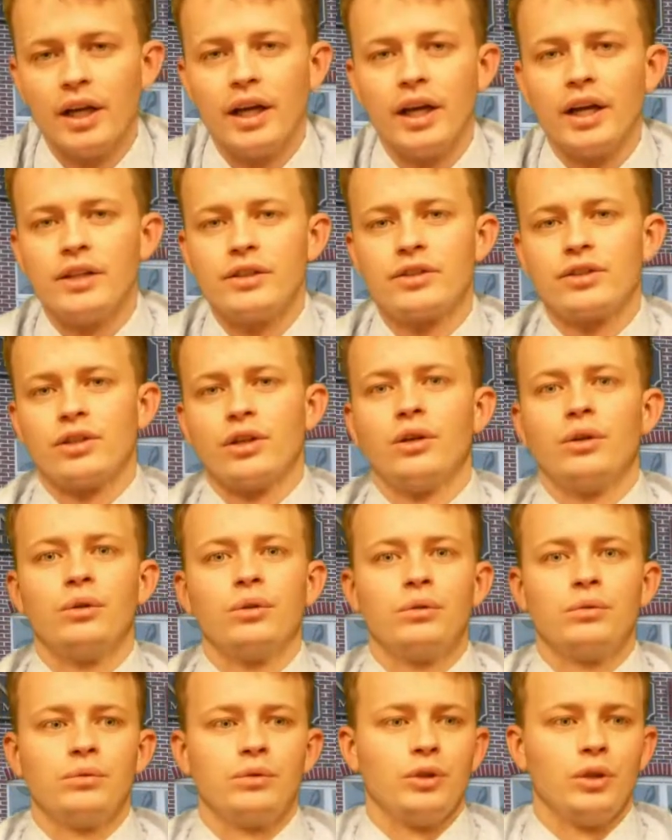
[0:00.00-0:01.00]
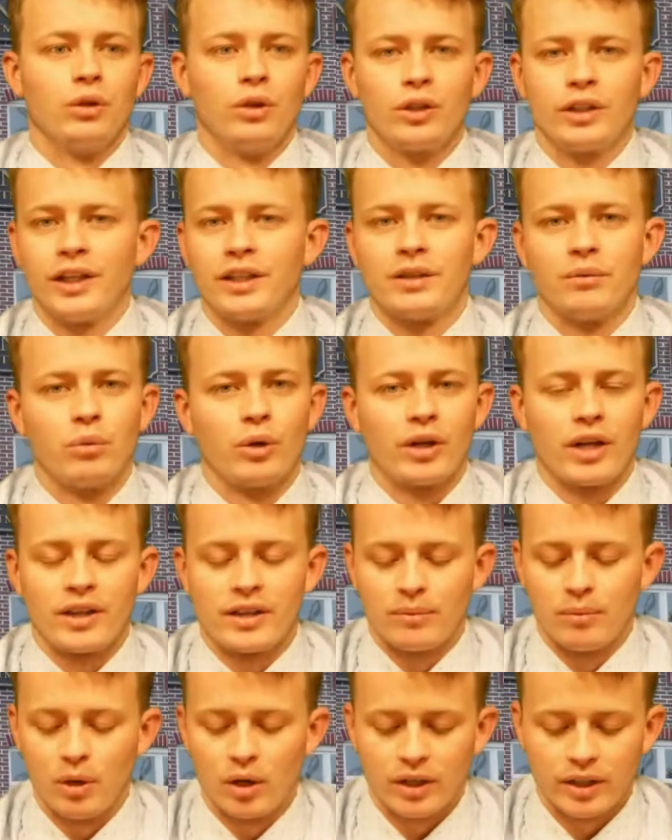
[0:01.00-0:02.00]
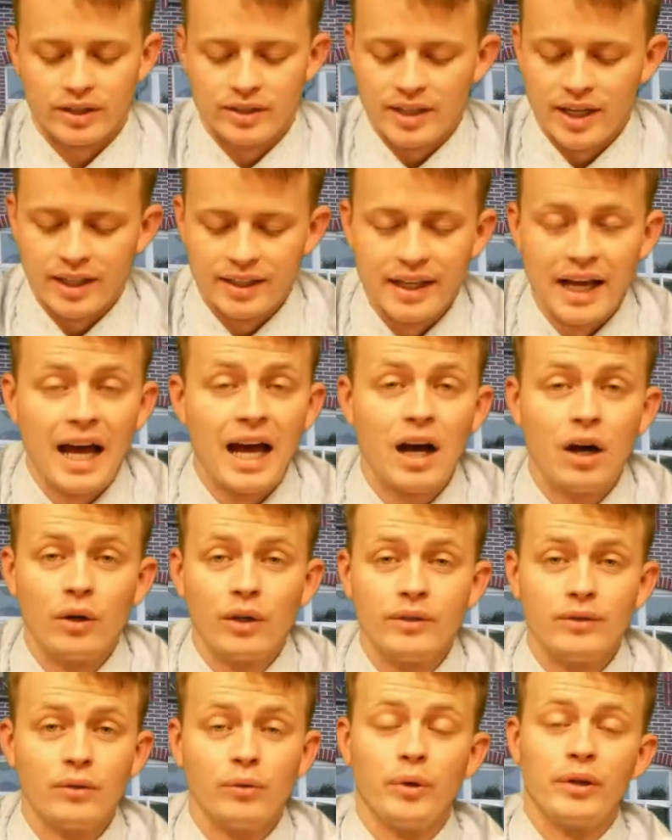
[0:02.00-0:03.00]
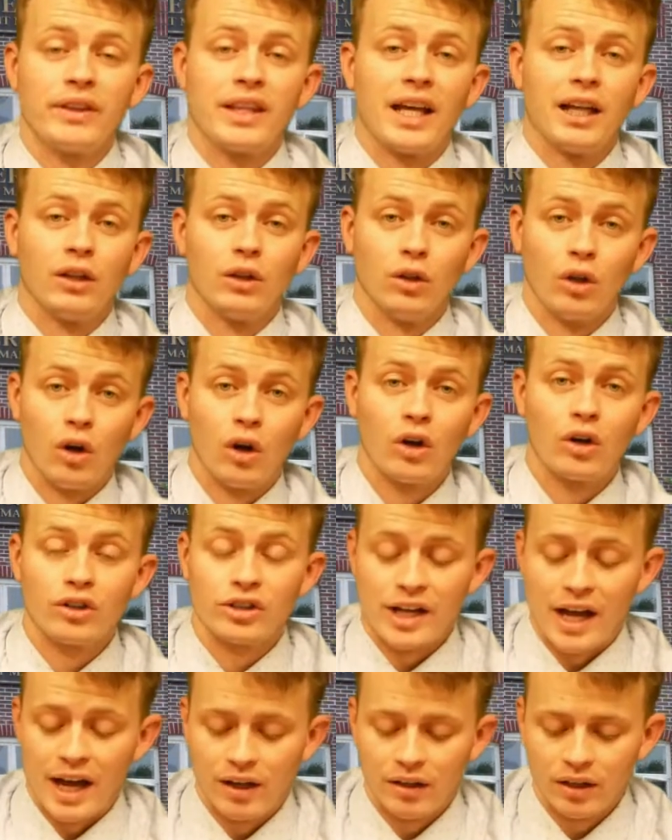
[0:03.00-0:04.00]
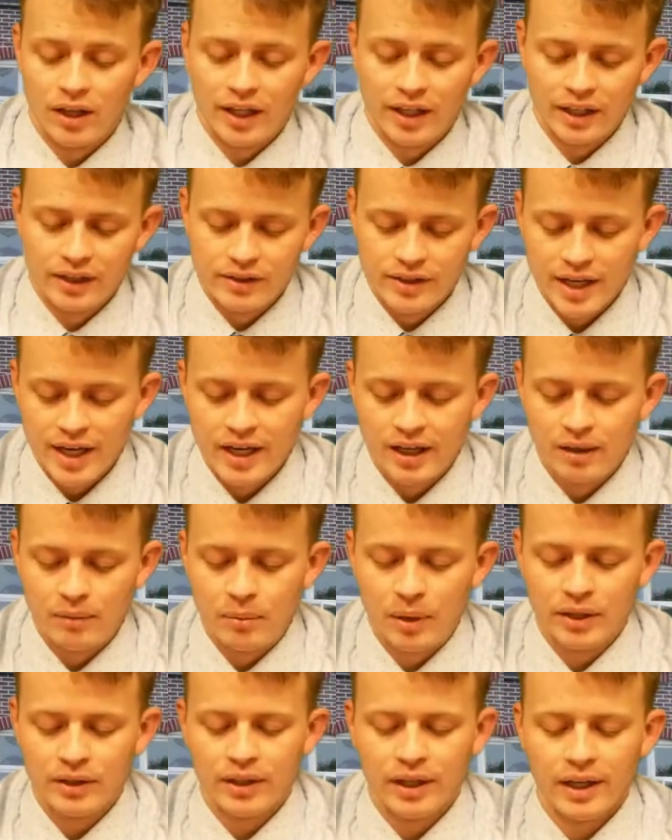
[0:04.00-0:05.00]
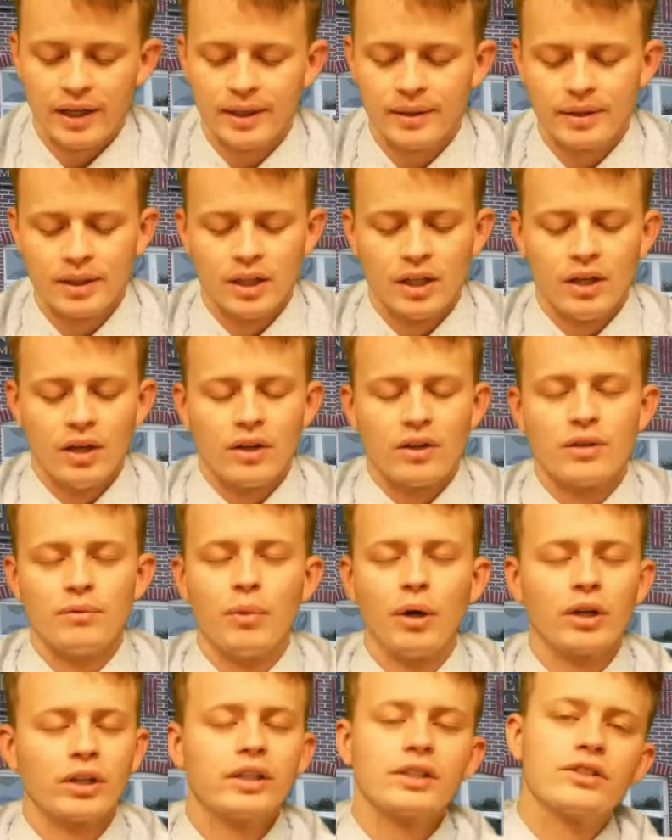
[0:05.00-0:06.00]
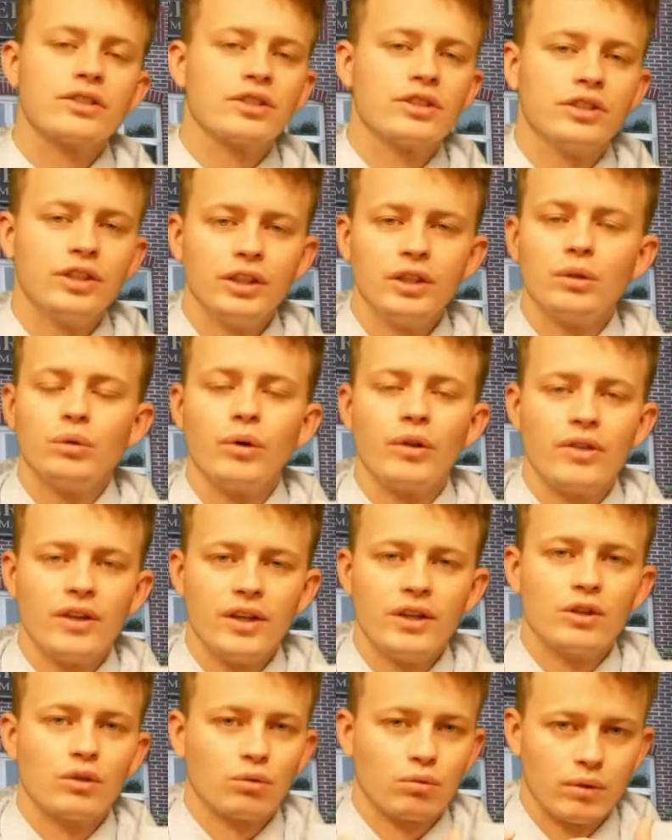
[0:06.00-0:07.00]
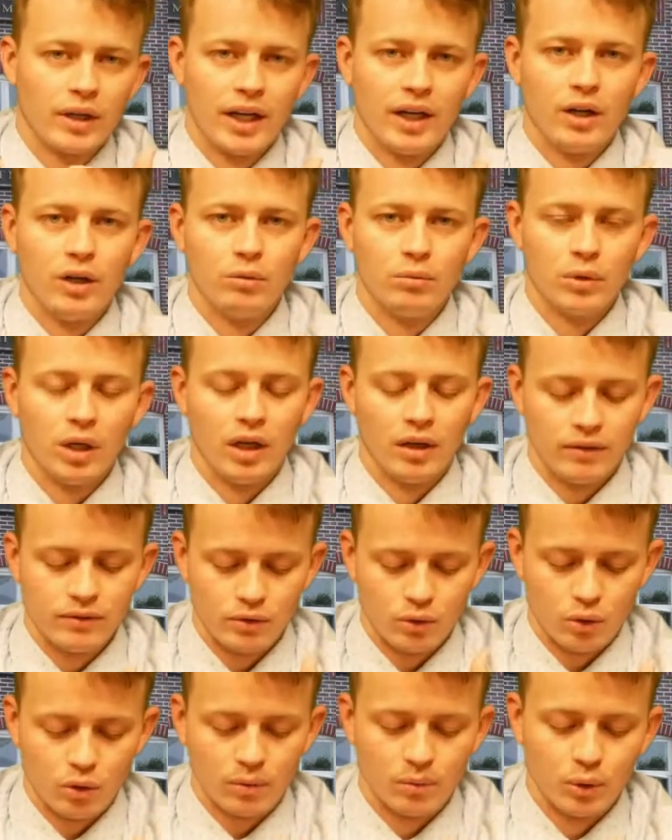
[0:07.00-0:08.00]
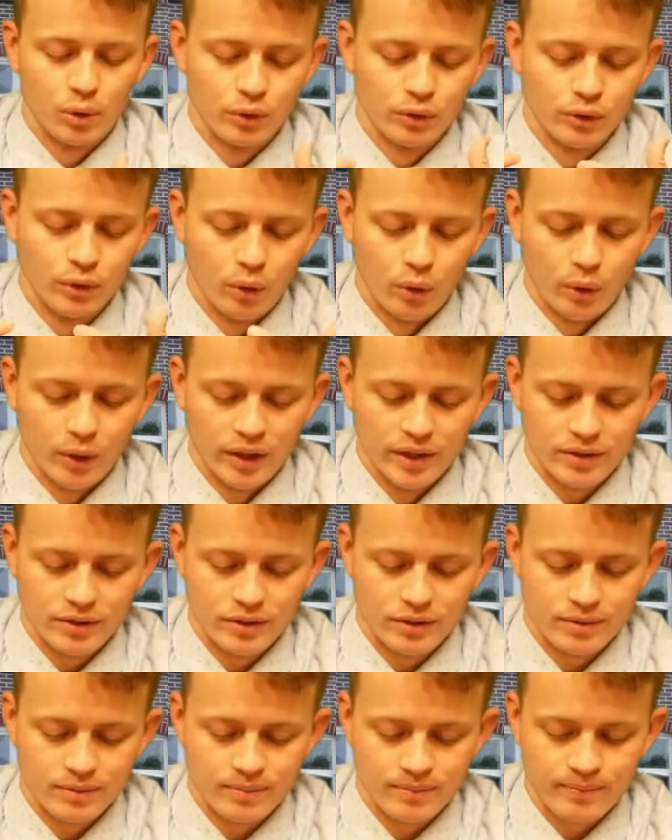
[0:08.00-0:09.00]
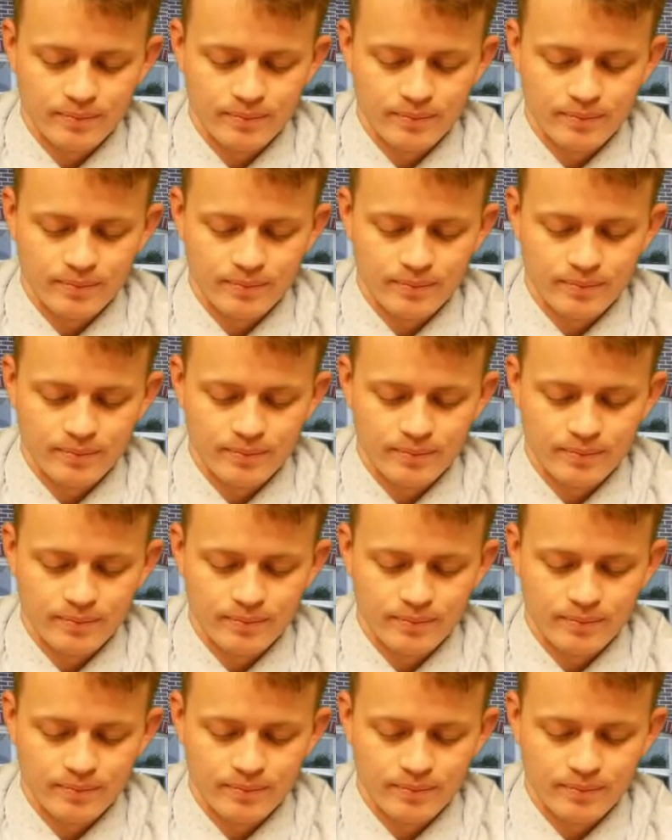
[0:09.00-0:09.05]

And so, looking at where the market's at now, even with that large outlier day on Monday, the market's still within the realm of normal noise.